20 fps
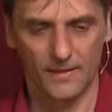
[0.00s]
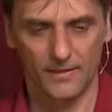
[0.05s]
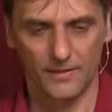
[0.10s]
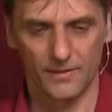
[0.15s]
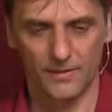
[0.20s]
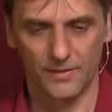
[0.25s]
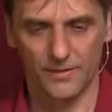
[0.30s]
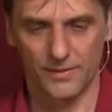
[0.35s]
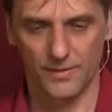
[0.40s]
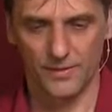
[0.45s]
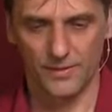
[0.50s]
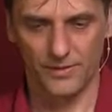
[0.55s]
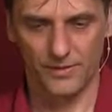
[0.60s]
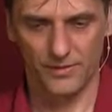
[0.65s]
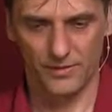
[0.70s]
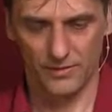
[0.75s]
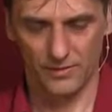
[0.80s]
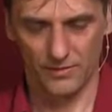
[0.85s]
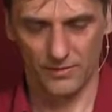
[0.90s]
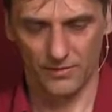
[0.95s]
That
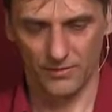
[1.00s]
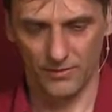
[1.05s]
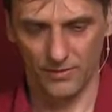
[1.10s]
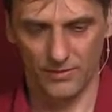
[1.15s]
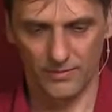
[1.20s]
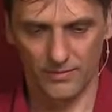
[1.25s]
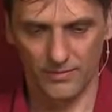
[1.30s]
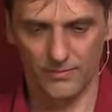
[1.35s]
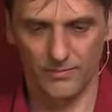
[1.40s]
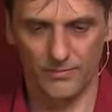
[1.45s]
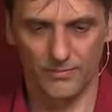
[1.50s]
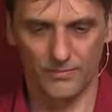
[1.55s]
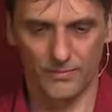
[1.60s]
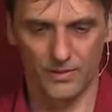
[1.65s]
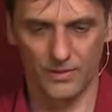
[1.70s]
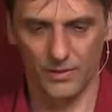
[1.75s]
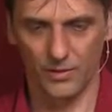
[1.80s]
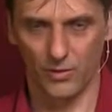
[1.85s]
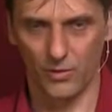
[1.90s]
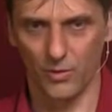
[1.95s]
is the,
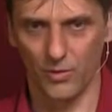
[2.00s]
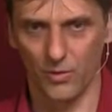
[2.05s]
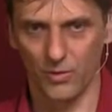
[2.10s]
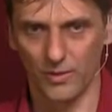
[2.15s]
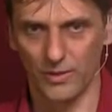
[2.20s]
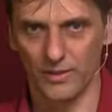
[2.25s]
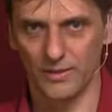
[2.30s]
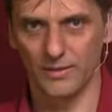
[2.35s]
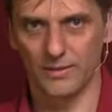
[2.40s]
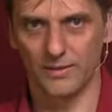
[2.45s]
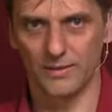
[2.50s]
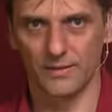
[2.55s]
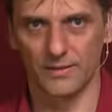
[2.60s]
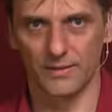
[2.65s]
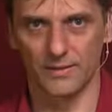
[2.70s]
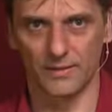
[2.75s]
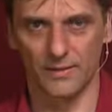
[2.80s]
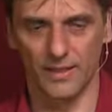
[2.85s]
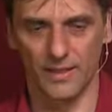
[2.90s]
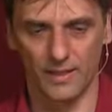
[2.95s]
the core
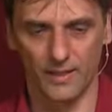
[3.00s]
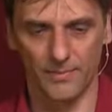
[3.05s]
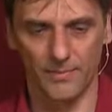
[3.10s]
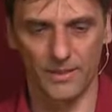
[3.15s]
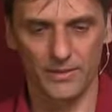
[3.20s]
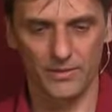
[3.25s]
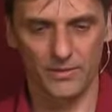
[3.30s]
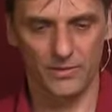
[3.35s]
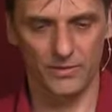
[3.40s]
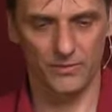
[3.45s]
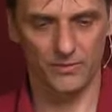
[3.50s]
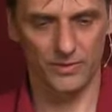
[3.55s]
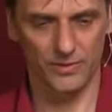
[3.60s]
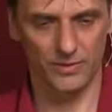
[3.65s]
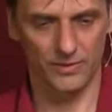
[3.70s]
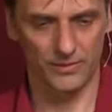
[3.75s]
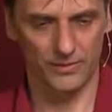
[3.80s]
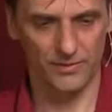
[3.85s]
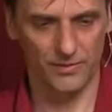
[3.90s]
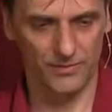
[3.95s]
uh, element of
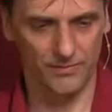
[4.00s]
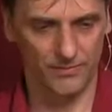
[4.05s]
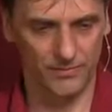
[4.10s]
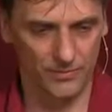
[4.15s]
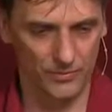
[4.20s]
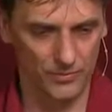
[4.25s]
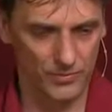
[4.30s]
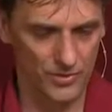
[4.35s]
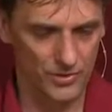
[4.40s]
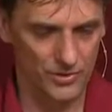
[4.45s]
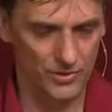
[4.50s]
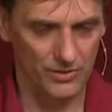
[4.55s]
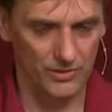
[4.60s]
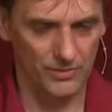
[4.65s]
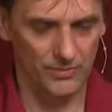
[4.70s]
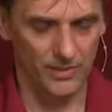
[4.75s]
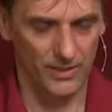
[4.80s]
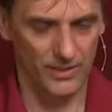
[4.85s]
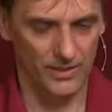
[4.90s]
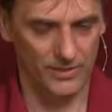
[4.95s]
the
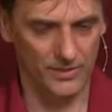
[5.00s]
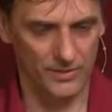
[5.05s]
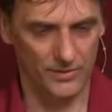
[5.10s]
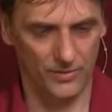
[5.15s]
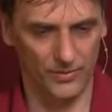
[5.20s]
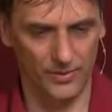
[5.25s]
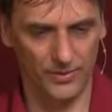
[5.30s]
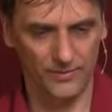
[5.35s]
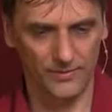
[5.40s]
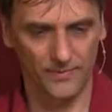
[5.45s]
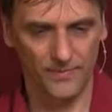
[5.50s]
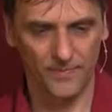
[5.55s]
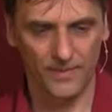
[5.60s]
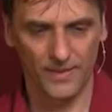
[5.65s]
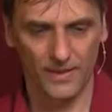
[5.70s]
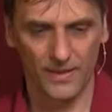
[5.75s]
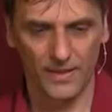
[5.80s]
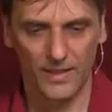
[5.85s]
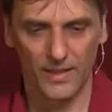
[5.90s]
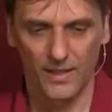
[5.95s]
nutritionally balanced soil.
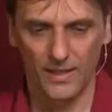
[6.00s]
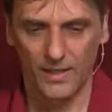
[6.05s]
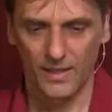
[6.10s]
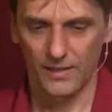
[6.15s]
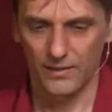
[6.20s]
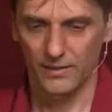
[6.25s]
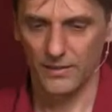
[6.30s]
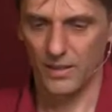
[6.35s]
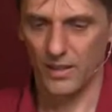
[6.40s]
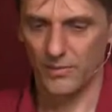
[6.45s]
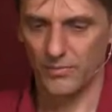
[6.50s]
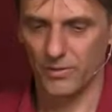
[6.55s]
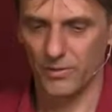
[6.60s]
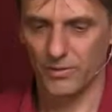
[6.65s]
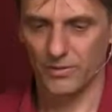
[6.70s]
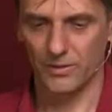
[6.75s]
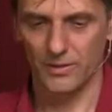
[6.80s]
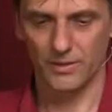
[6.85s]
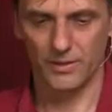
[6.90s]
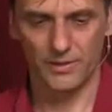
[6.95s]
And then I
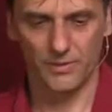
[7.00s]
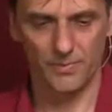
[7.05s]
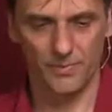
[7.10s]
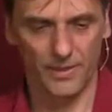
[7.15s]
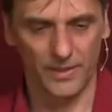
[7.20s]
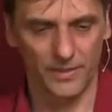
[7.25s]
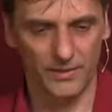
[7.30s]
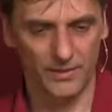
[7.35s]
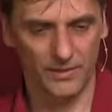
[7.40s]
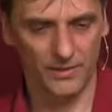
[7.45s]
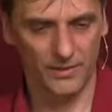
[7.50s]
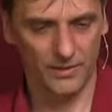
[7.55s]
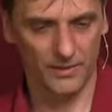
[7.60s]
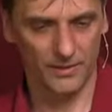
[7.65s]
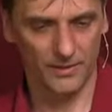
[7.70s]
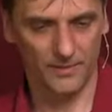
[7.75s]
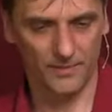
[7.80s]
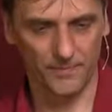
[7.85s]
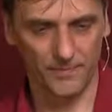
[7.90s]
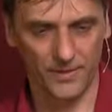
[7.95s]
will explain a
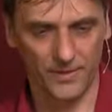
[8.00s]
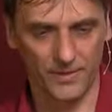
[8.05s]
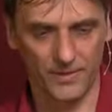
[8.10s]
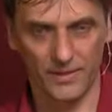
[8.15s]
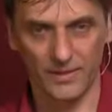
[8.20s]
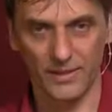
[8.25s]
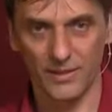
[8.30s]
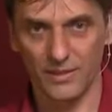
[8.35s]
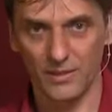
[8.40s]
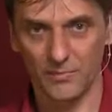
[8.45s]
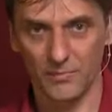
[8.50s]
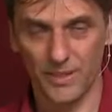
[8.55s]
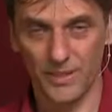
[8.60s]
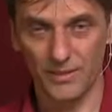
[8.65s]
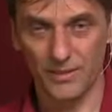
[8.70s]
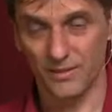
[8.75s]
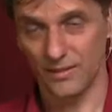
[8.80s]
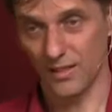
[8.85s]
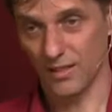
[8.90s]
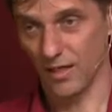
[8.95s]
um, little
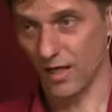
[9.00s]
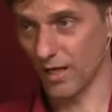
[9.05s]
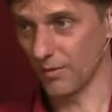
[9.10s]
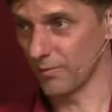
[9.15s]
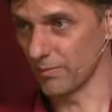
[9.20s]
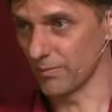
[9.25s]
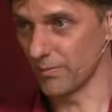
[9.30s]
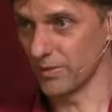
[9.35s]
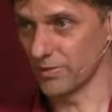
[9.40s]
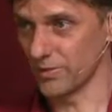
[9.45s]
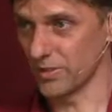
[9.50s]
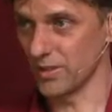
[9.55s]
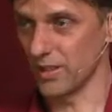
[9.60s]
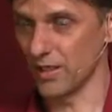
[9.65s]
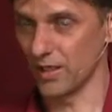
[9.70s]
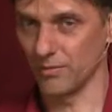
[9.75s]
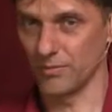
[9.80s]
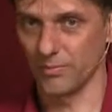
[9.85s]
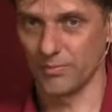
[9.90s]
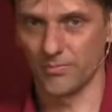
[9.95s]
bit. I will see
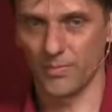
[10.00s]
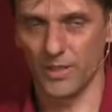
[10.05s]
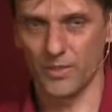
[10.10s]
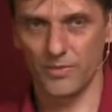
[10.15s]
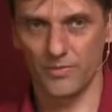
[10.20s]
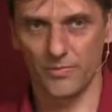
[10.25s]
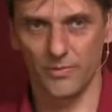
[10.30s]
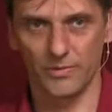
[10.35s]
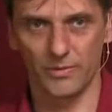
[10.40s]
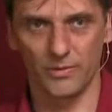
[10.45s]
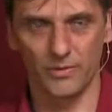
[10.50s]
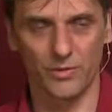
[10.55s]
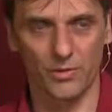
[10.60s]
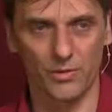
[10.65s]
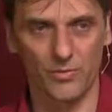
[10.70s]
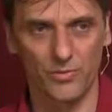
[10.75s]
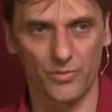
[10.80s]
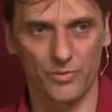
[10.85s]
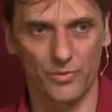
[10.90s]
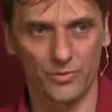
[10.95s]
how much we will
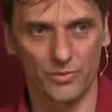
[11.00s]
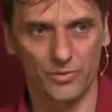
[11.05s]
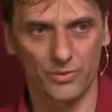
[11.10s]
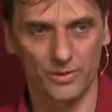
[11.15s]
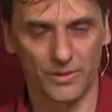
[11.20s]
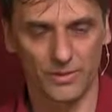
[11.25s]
go through